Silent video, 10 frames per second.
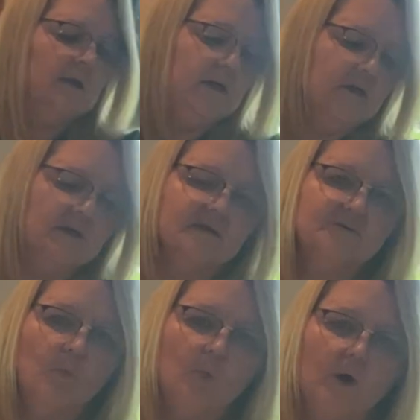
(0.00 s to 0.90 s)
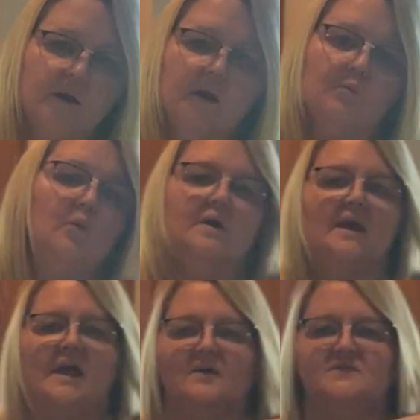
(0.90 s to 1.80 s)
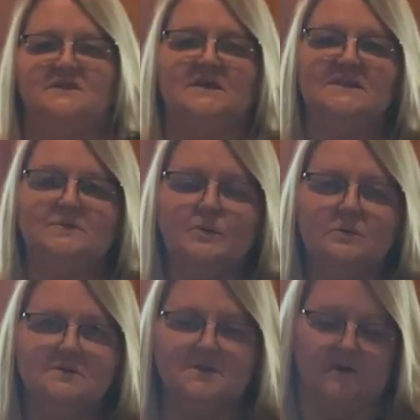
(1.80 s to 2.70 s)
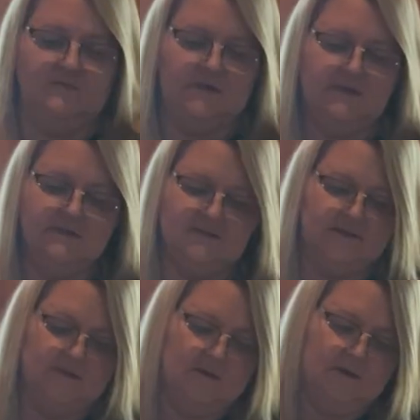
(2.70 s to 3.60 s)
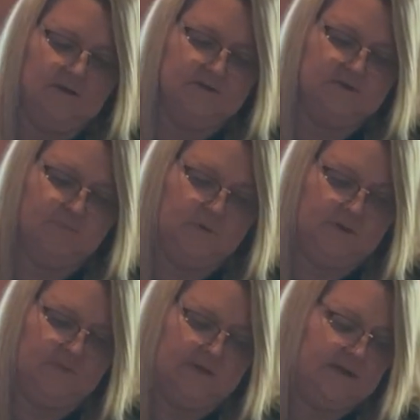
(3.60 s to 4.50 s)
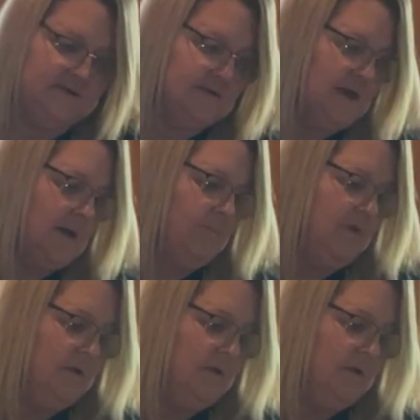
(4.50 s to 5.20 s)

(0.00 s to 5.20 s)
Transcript: is 1 1/2 teaspoons of yeast. Just putting that on top.